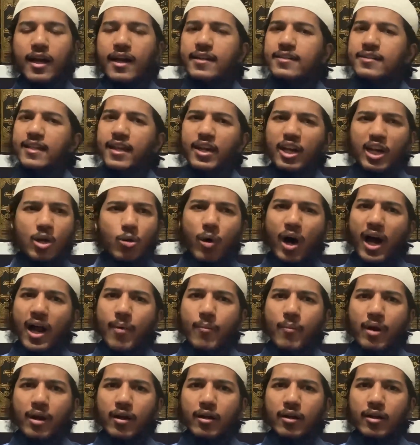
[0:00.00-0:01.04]
It is a
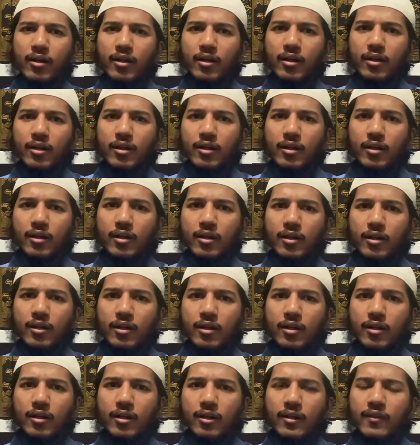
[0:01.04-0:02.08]
requirement
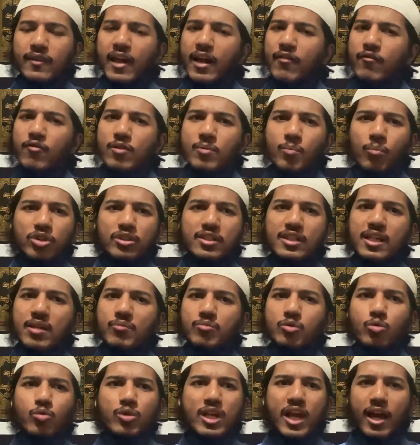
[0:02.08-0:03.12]
that we
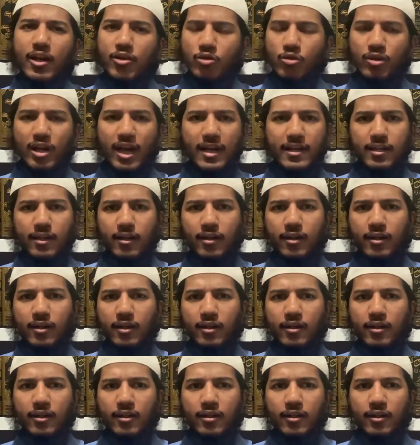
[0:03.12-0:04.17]
Muslims, we are united.
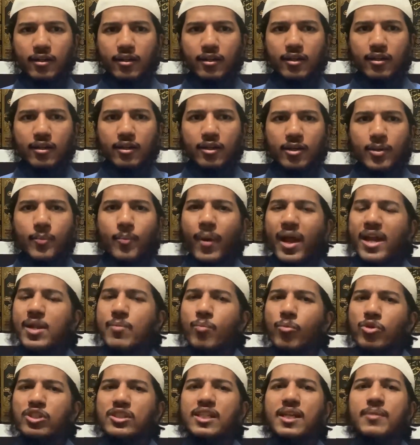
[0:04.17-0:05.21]
Many
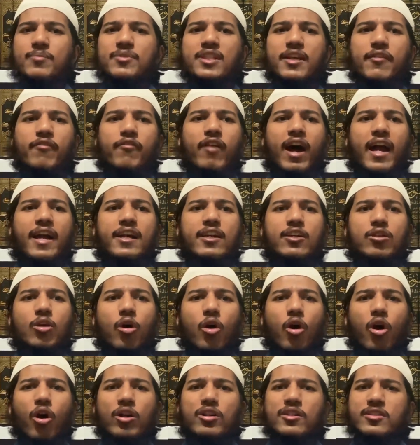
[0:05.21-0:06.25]
Muslims, they fight
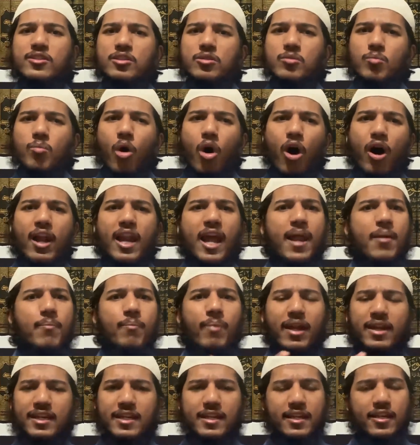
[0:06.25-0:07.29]
on small and
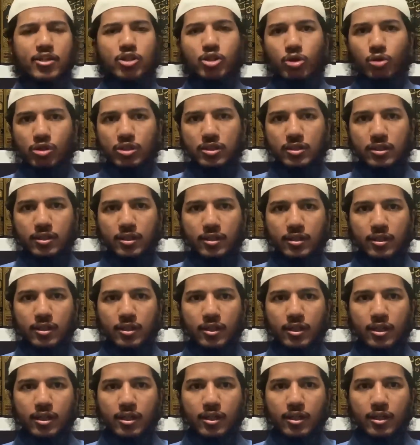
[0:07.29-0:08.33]
petty issues.
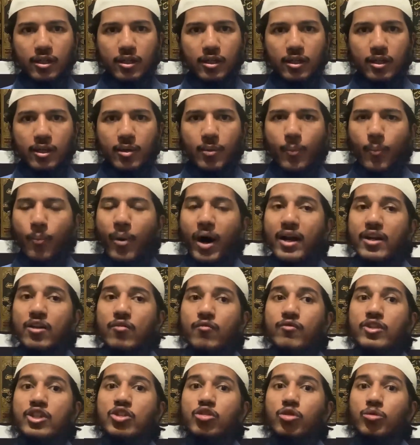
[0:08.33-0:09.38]
But
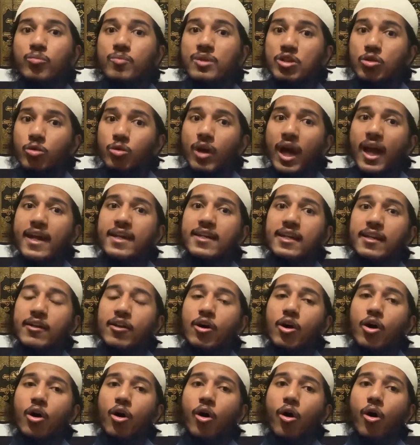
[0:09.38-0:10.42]
we should be united
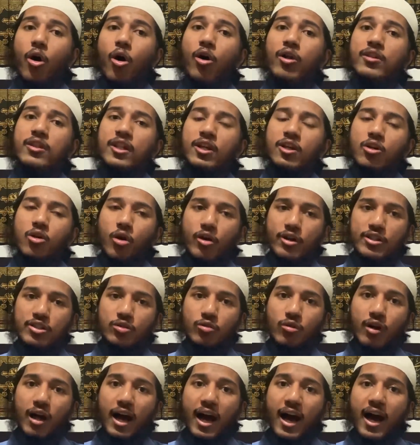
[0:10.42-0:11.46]
on the glorious
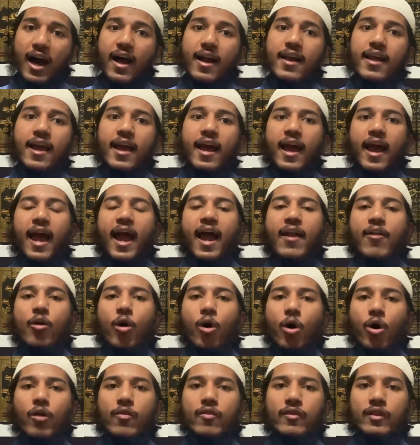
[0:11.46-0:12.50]
Quran and
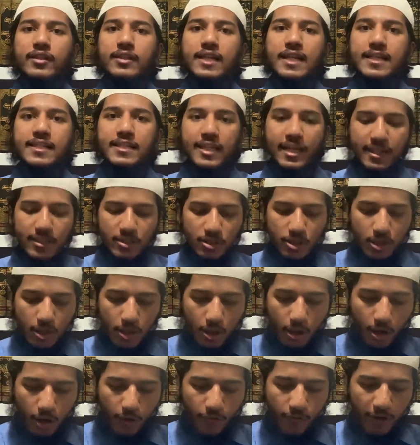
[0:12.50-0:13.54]
on the teachings
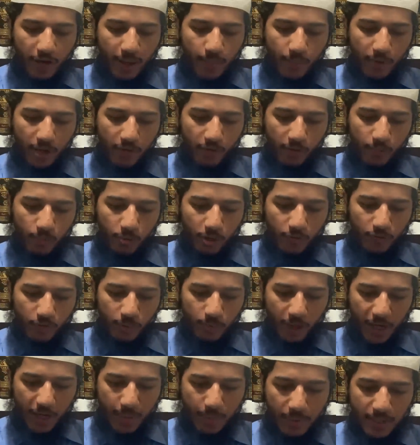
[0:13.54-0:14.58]
of our beloved
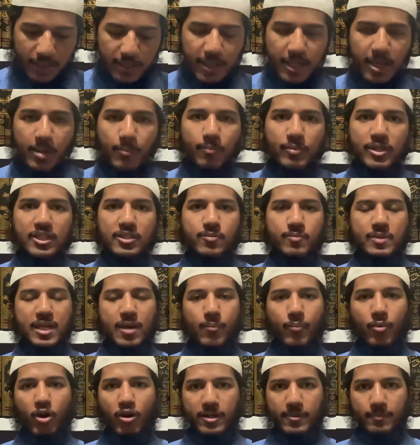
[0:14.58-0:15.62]
Prophet Muhammad, peace be
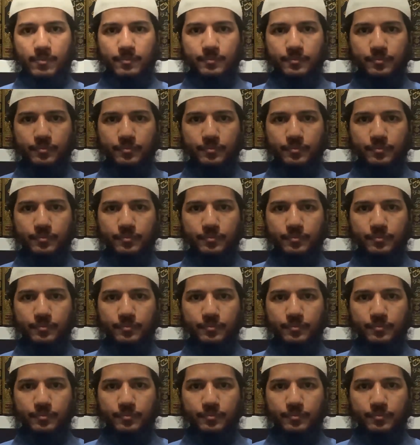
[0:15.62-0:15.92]
upon him.